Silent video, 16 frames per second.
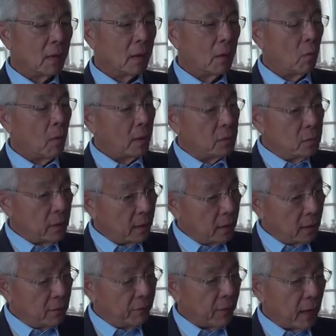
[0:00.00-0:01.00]
Once you
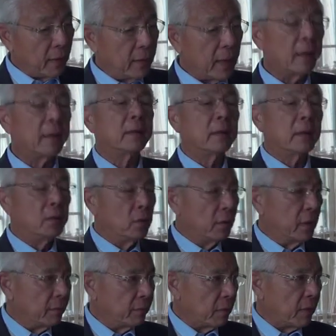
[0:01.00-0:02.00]
identify that, then you
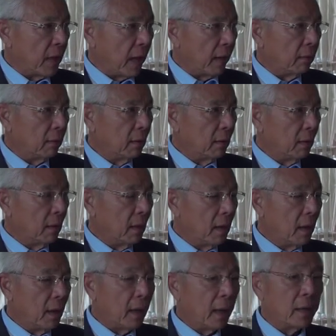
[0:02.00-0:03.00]
give them that.
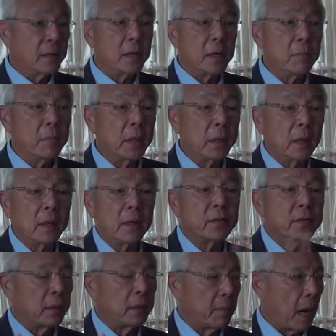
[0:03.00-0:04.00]
And immediately
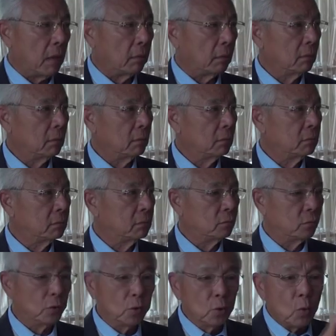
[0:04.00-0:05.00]
send them out
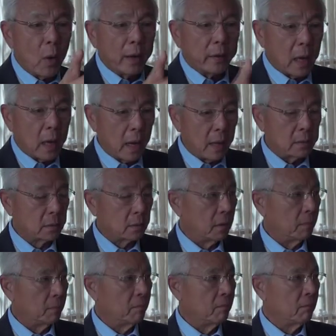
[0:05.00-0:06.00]
to do one task.
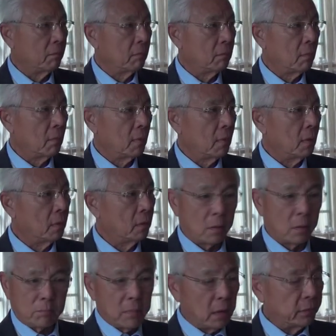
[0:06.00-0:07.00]

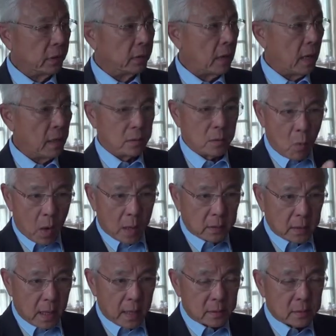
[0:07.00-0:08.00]
Not multitask, one
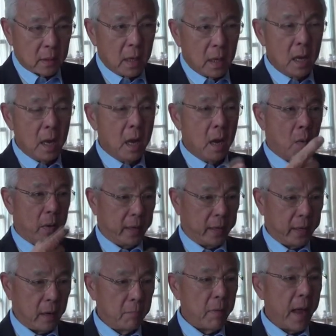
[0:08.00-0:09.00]
task. When
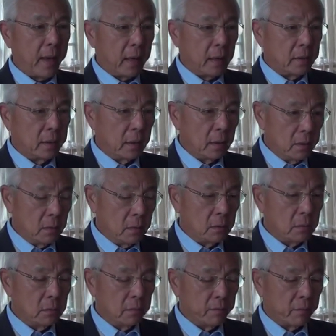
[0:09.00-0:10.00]
they come back and tell
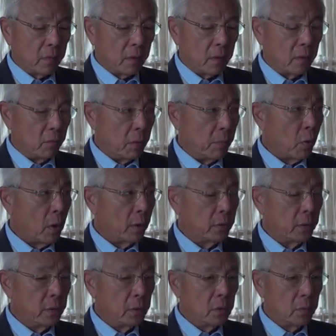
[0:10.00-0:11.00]
you, report
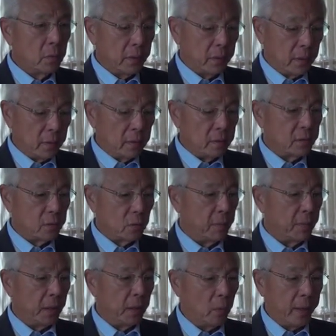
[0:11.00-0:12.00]
to you within so
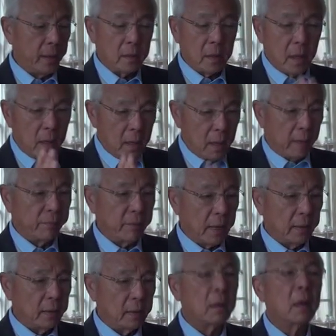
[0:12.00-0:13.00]
many weeks, I've
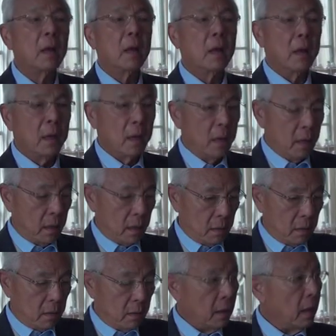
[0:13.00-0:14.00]
done it,
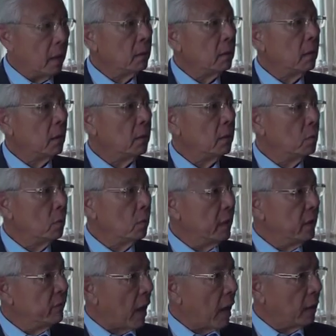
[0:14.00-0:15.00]
then you
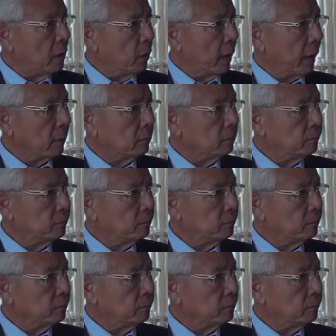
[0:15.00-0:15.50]
evaluate.